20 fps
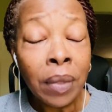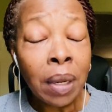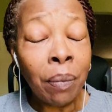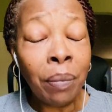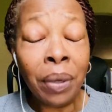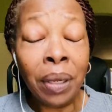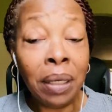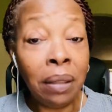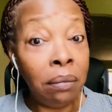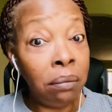
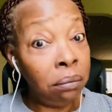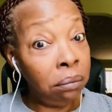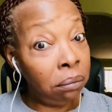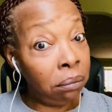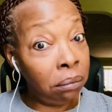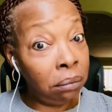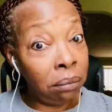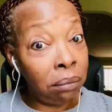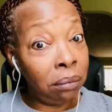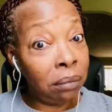But
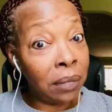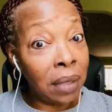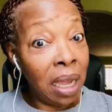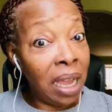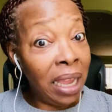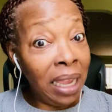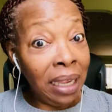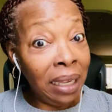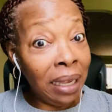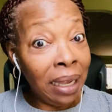I
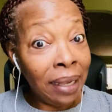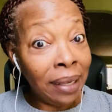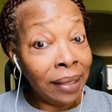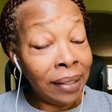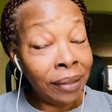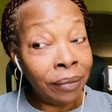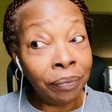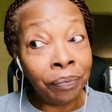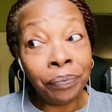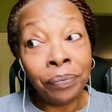ain't God.